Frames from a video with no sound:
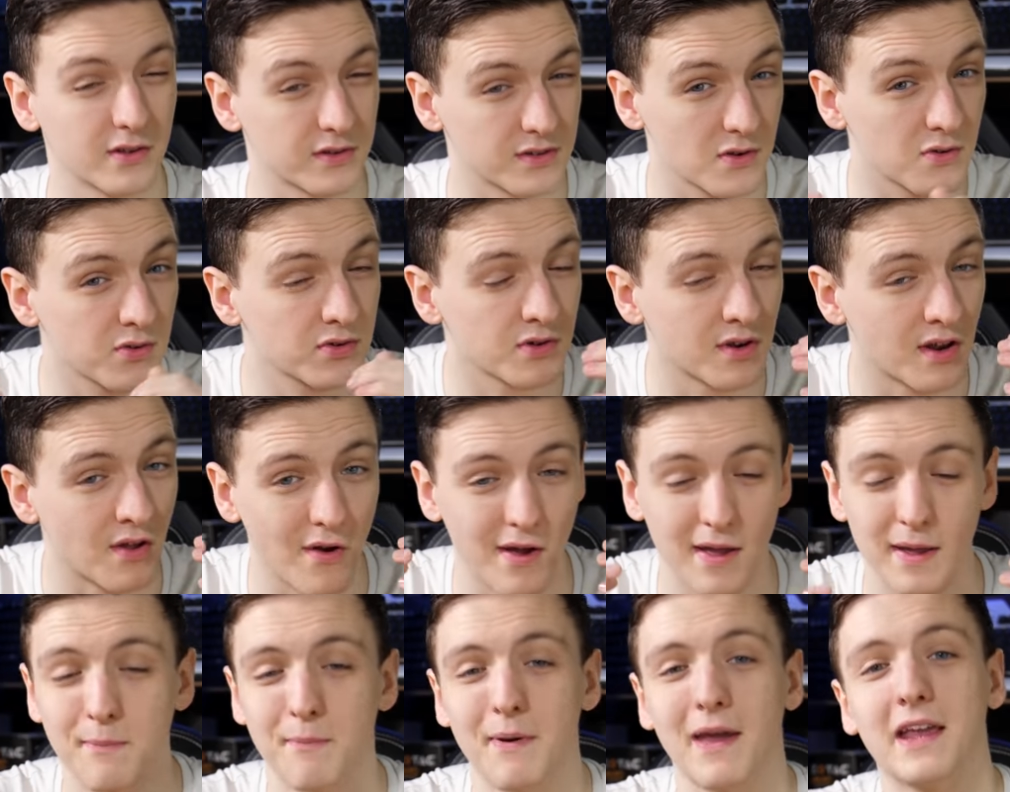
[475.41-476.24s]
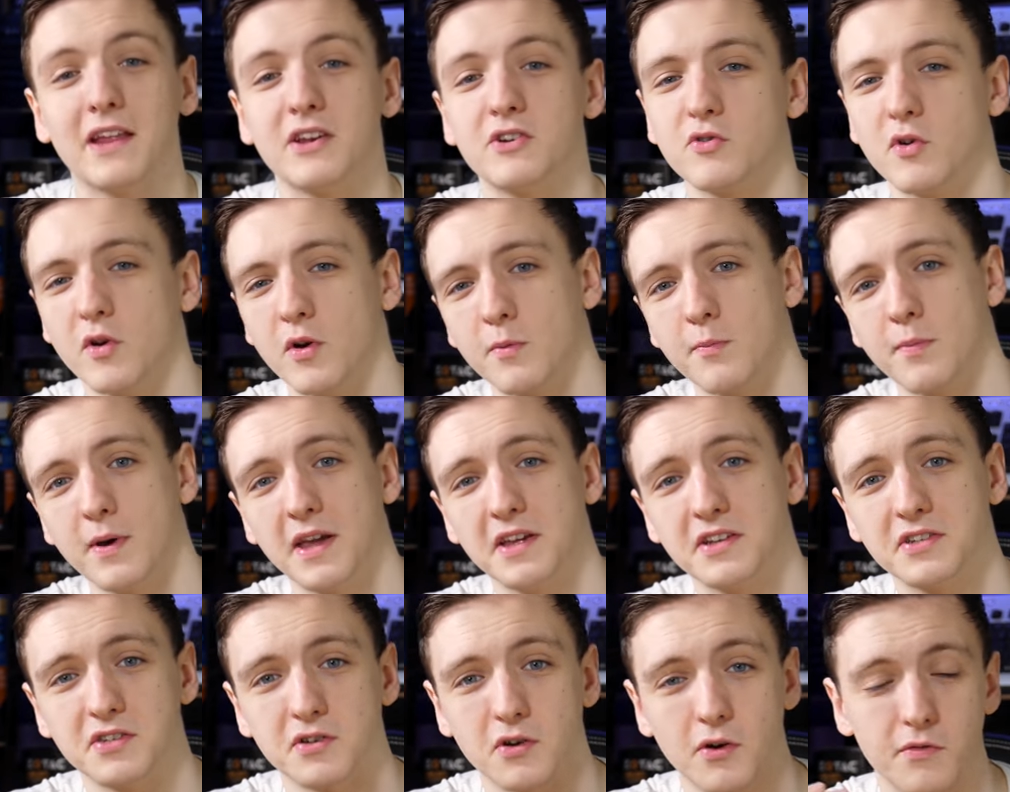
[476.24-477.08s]
There's also a Patreon
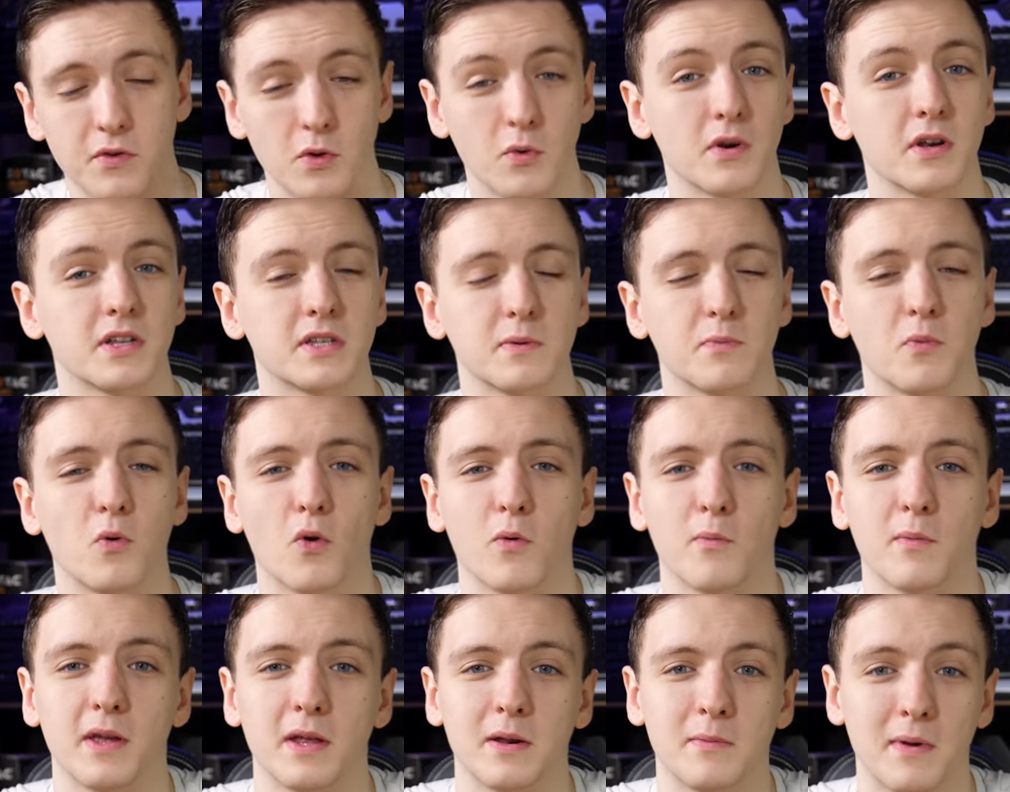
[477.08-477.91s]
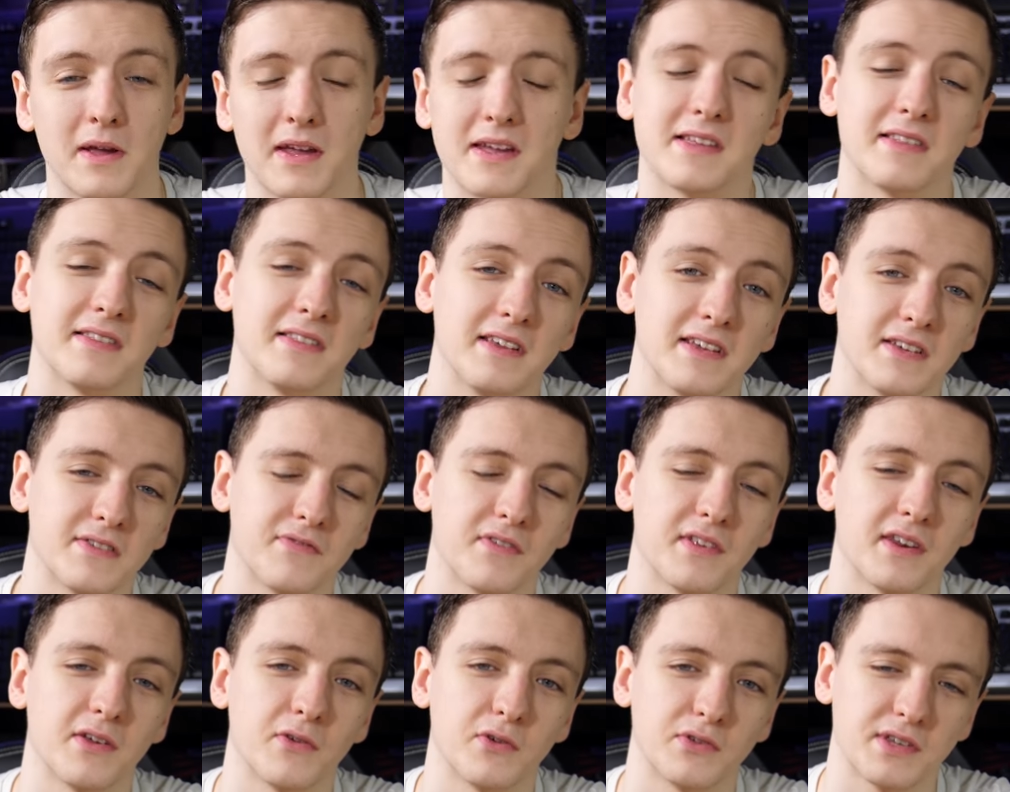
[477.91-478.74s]
page, so if you want to support me in making these
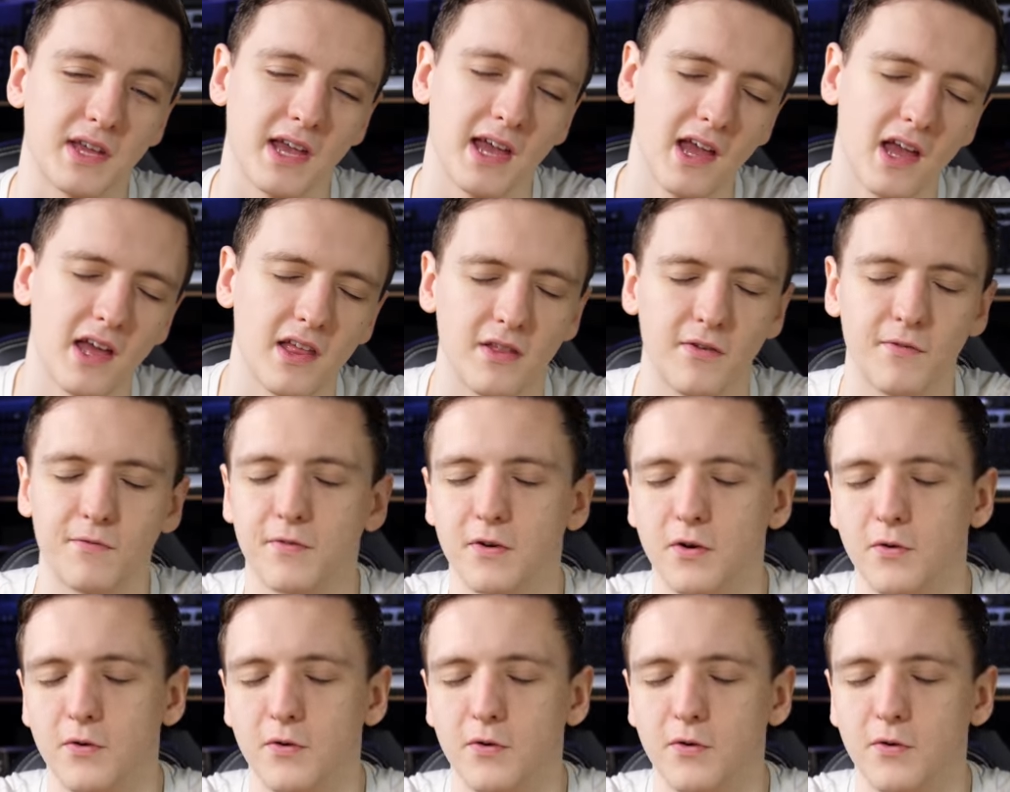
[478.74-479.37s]
videos, then